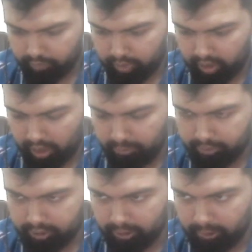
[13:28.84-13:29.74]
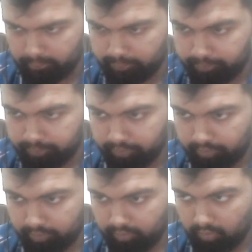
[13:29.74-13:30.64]
perhaps in
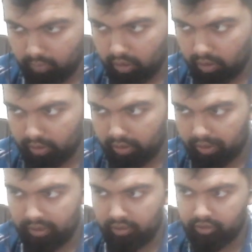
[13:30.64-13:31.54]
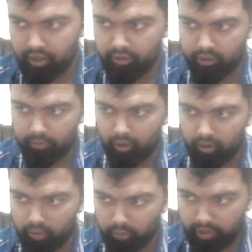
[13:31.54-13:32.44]
the heliocentric
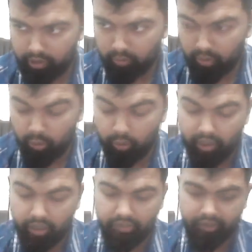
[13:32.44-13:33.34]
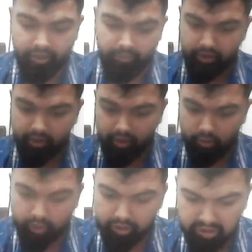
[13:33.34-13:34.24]
model, where we're nothing, basically
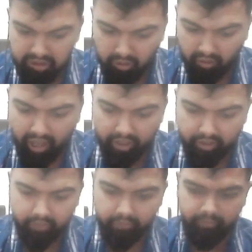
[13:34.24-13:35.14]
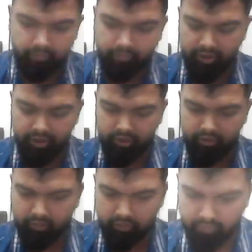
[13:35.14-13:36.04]
we're just random, just
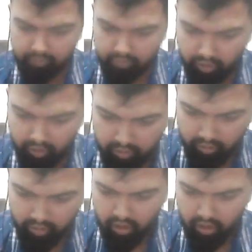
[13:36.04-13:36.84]
you know